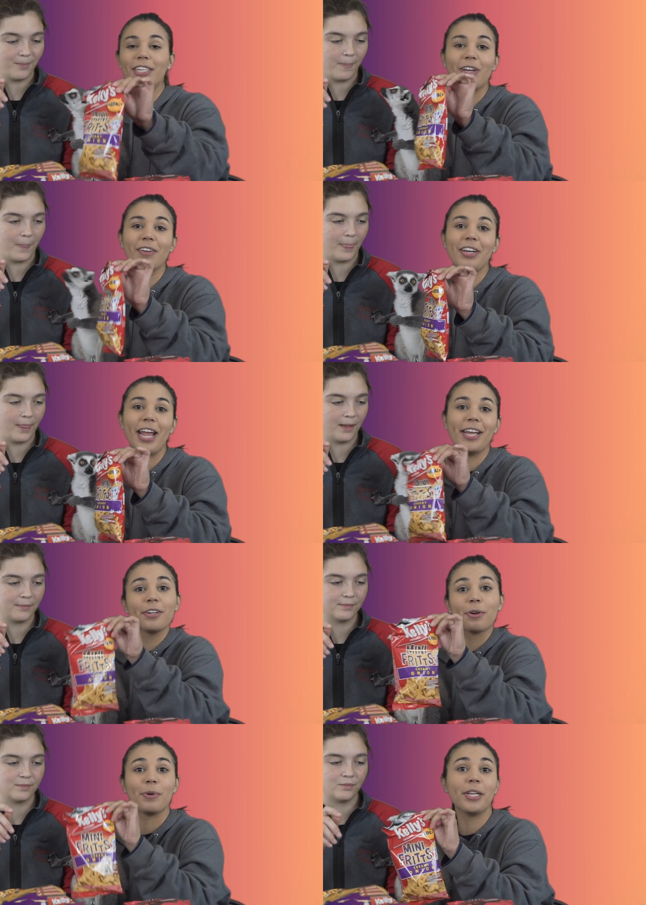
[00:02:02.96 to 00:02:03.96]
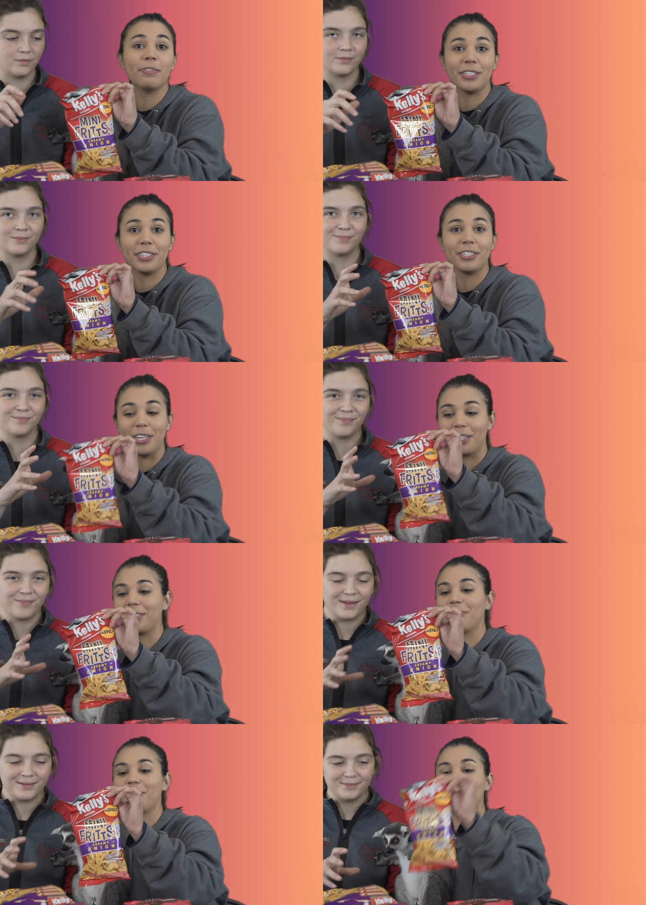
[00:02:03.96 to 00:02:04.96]
Speaker 1: So I give it an eight, Corinne gives it a
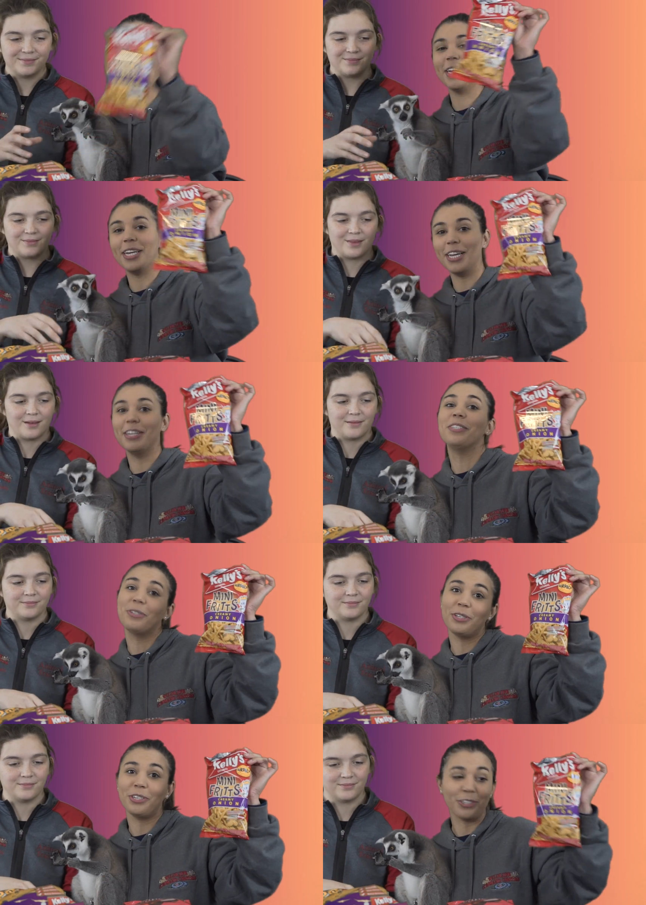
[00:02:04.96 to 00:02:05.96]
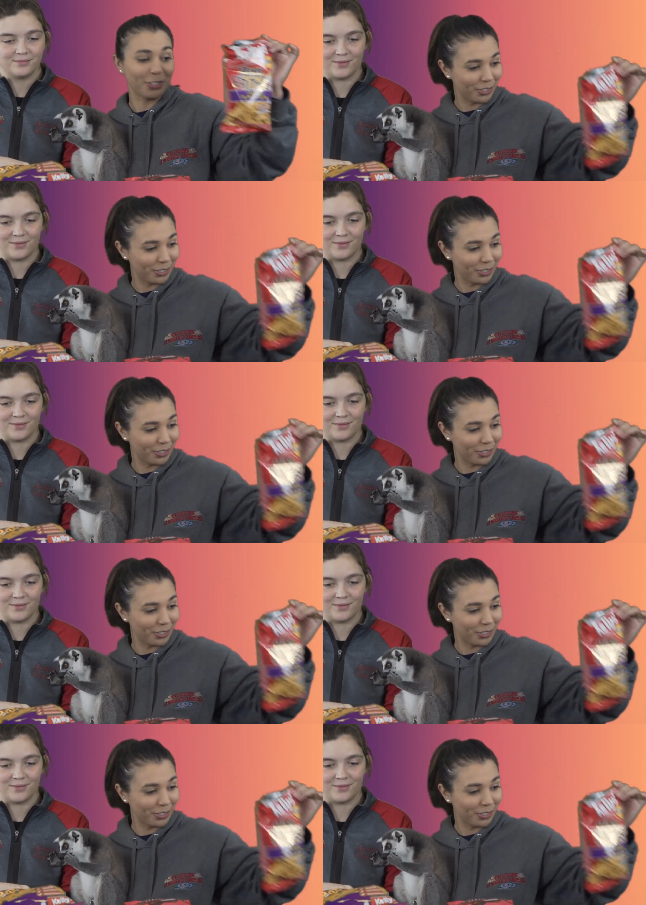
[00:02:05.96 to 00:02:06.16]
six, but it is delicious.